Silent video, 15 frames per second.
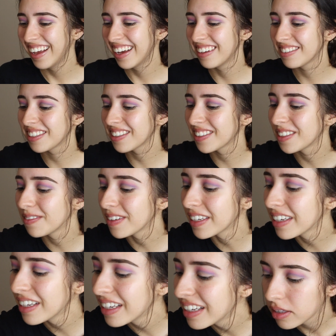I'm so stupid.
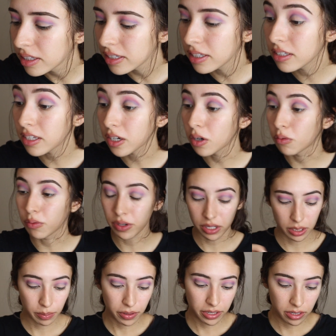This is like a
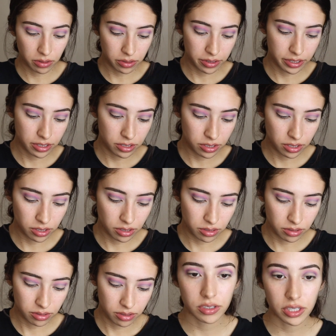really pretty orange
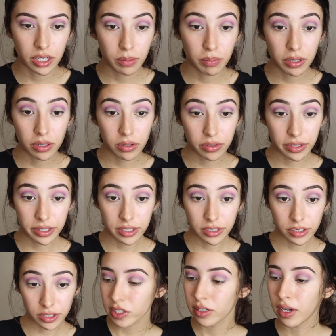though. Should I put
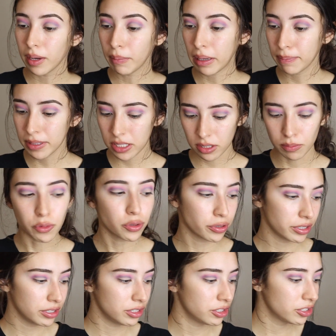orange? I might put some
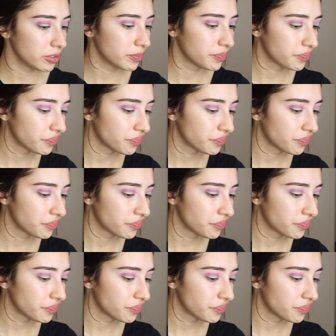orange.